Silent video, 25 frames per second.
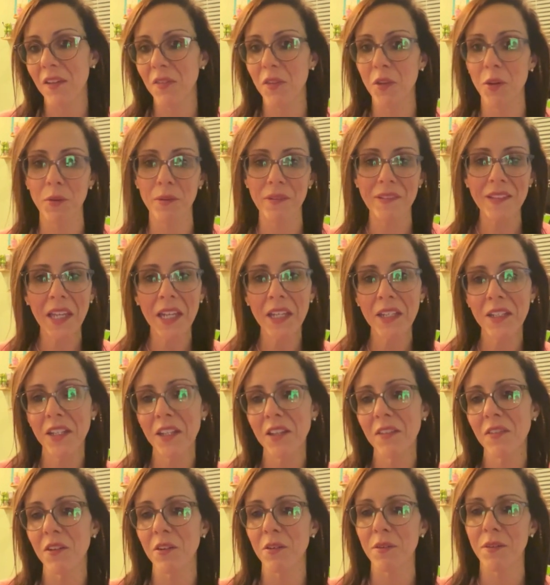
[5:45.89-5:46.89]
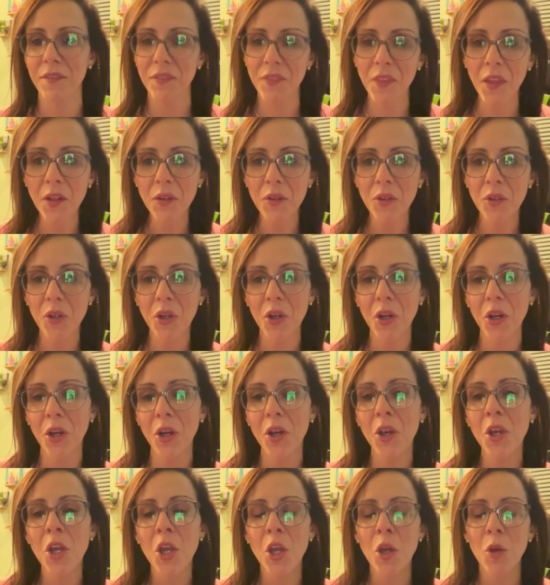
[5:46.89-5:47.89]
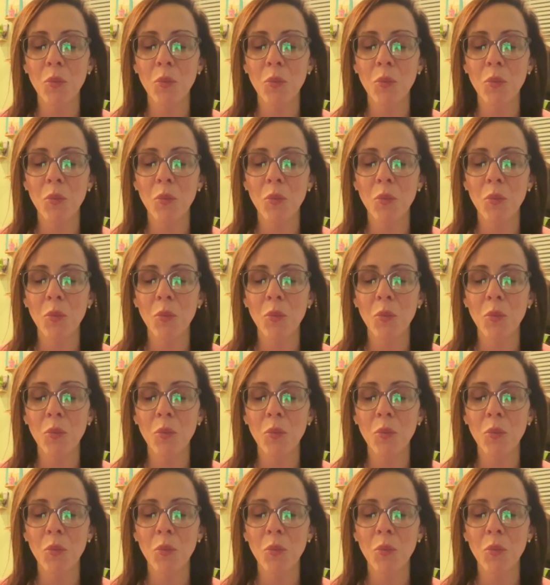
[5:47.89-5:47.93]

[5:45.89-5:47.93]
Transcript: There's lightning, there's thunder.